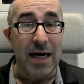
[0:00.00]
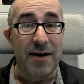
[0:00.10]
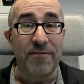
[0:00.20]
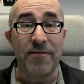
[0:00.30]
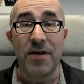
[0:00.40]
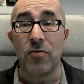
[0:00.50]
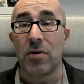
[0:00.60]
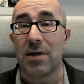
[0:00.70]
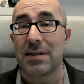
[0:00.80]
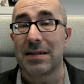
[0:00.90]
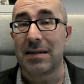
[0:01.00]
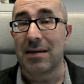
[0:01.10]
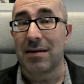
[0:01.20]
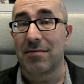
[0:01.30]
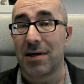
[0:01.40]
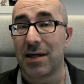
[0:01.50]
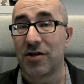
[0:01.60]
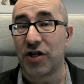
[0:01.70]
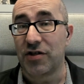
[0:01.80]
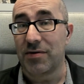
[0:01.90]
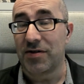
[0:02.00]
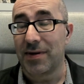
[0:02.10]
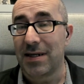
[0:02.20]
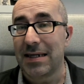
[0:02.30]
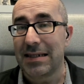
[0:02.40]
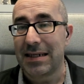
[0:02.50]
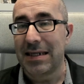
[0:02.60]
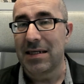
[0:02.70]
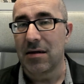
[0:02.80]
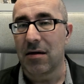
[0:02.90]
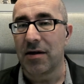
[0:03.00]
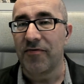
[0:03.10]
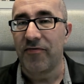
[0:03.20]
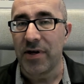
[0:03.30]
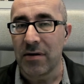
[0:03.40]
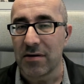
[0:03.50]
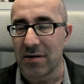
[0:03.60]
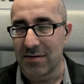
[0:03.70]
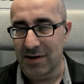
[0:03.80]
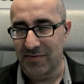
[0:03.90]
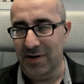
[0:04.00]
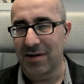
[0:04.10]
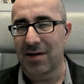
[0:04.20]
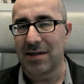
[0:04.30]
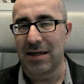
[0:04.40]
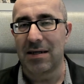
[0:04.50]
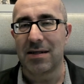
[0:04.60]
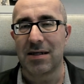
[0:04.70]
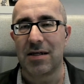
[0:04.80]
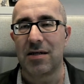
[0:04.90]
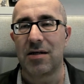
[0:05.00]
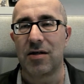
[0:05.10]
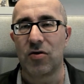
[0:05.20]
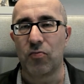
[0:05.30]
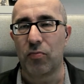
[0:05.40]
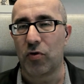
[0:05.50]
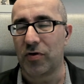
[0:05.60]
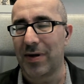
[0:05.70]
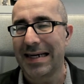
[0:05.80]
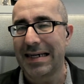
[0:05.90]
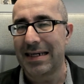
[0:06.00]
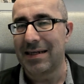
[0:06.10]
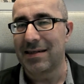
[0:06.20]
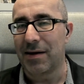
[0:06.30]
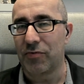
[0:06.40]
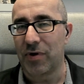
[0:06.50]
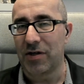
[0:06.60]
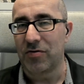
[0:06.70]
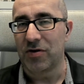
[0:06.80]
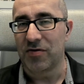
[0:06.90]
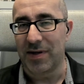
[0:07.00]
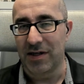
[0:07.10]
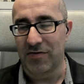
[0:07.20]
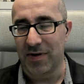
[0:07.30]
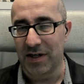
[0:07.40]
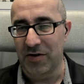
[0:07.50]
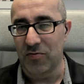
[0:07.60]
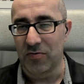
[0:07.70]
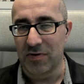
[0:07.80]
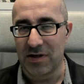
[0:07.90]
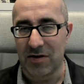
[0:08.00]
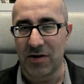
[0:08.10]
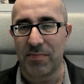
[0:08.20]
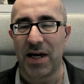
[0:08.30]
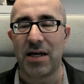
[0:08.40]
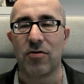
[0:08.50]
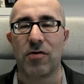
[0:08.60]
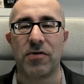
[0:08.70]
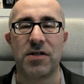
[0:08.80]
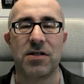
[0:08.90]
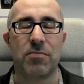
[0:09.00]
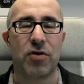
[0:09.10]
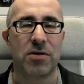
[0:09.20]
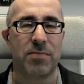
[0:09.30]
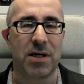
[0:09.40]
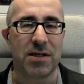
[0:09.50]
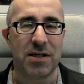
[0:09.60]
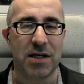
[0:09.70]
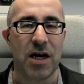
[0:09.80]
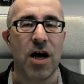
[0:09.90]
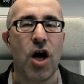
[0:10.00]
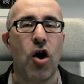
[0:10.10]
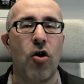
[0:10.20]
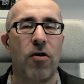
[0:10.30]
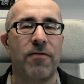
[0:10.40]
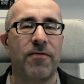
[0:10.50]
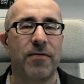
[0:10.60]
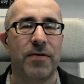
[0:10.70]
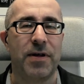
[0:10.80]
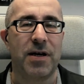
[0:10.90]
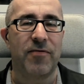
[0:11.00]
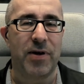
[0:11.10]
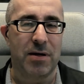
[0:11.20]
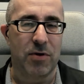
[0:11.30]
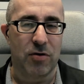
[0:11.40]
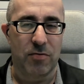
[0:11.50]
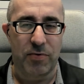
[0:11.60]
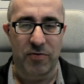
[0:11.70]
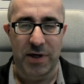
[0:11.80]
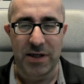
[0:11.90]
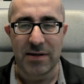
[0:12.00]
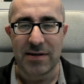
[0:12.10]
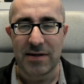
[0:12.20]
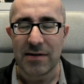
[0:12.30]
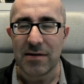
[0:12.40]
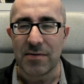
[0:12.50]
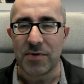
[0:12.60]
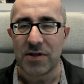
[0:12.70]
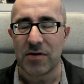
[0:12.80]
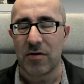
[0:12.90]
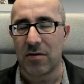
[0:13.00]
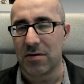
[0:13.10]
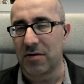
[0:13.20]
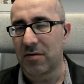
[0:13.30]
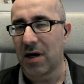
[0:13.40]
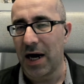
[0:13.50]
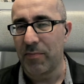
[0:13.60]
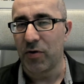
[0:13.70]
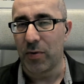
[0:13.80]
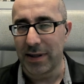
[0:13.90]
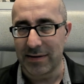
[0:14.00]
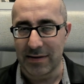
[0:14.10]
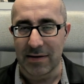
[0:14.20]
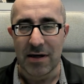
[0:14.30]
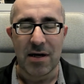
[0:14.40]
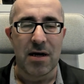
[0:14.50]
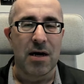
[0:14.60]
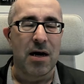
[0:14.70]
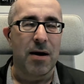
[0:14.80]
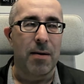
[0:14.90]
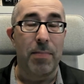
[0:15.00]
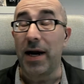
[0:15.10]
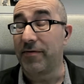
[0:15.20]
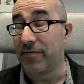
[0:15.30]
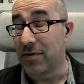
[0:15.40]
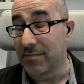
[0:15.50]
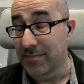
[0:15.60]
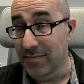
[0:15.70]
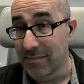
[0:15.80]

If you are still running Exchange Server 2019 on Windows Server 2019, is a good point to at least upgrade to 2022. So depending on the supportability of the available operating systems on your hypervisor platform,